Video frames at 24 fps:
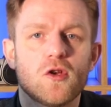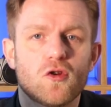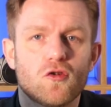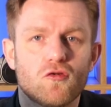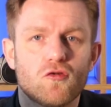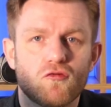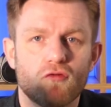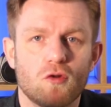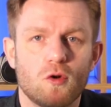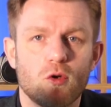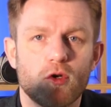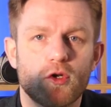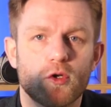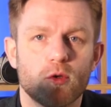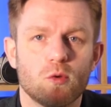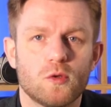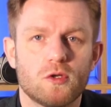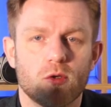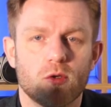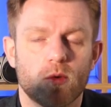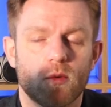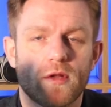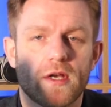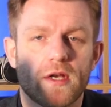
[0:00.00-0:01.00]
crucial
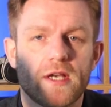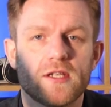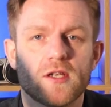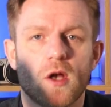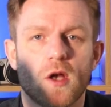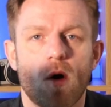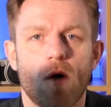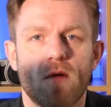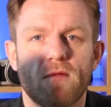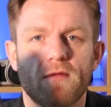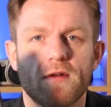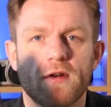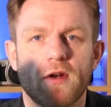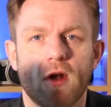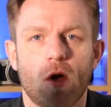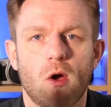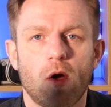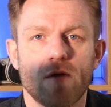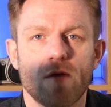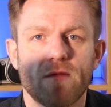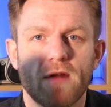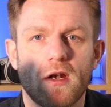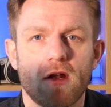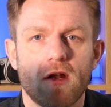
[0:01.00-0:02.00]
tool that is often
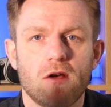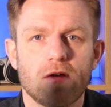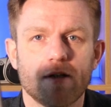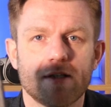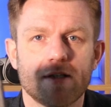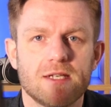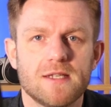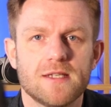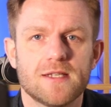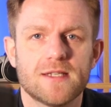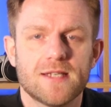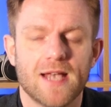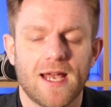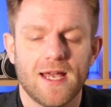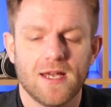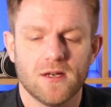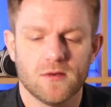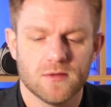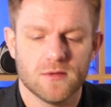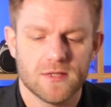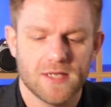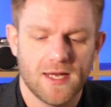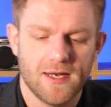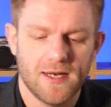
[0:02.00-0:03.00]
overlooked in
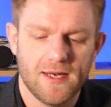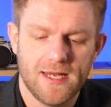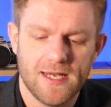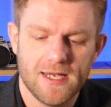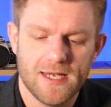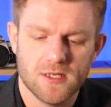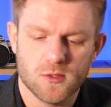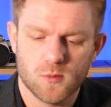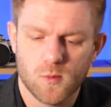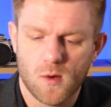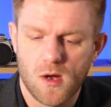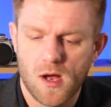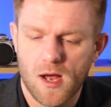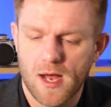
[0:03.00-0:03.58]
sales, and here's